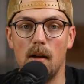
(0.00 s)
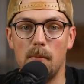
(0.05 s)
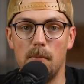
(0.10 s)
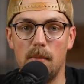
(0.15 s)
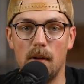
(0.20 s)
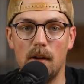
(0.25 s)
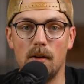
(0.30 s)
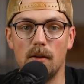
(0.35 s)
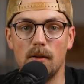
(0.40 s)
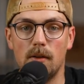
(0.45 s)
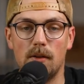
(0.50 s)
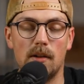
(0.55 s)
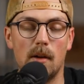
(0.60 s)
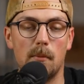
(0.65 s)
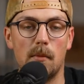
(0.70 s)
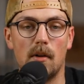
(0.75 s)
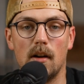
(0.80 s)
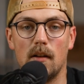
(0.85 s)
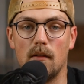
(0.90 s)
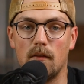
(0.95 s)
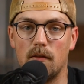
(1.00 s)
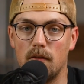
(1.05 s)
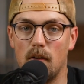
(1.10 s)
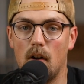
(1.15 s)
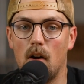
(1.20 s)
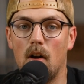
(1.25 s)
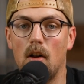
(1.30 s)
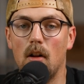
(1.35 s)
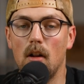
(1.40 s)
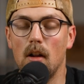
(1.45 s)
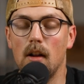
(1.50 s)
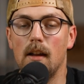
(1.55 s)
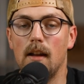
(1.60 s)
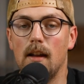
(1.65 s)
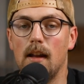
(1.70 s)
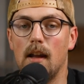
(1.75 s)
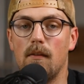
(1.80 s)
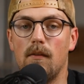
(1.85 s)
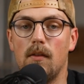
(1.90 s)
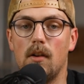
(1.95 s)
build, summer and fall
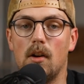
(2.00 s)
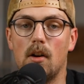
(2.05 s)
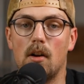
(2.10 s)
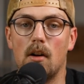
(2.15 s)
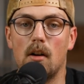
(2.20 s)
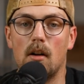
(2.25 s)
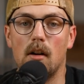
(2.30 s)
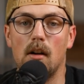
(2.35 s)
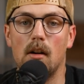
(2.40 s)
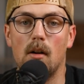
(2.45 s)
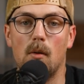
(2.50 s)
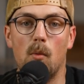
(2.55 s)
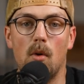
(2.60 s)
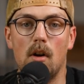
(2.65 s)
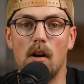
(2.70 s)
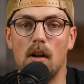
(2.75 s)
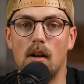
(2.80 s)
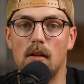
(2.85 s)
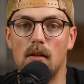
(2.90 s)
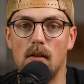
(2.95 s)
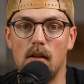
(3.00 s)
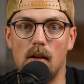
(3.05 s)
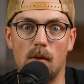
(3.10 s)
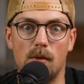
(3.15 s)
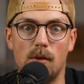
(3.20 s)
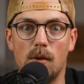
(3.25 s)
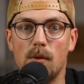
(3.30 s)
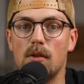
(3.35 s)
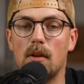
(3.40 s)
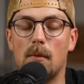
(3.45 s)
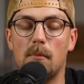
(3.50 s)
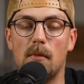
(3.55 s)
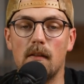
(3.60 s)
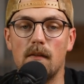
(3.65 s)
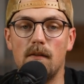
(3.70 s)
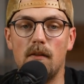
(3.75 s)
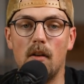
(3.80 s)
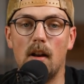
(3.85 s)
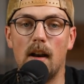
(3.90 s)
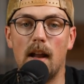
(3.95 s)
if you're you know want to you know do something
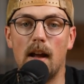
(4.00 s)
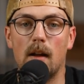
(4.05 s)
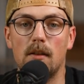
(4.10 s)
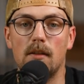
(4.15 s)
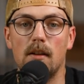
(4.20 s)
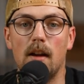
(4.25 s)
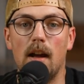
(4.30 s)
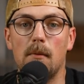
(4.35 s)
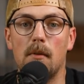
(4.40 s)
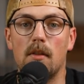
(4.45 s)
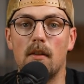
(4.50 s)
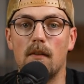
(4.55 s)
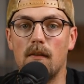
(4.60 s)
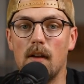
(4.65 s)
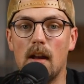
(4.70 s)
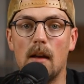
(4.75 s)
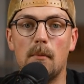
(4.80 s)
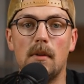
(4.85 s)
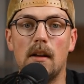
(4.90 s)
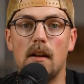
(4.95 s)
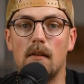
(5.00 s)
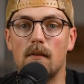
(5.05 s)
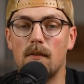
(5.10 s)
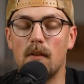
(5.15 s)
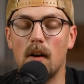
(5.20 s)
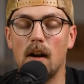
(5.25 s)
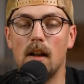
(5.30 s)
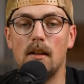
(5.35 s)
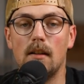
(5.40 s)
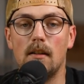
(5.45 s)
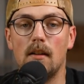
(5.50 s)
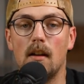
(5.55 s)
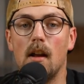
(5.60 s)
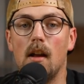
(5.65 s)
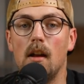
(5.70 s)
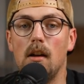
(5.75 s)
fun outside with the family and friends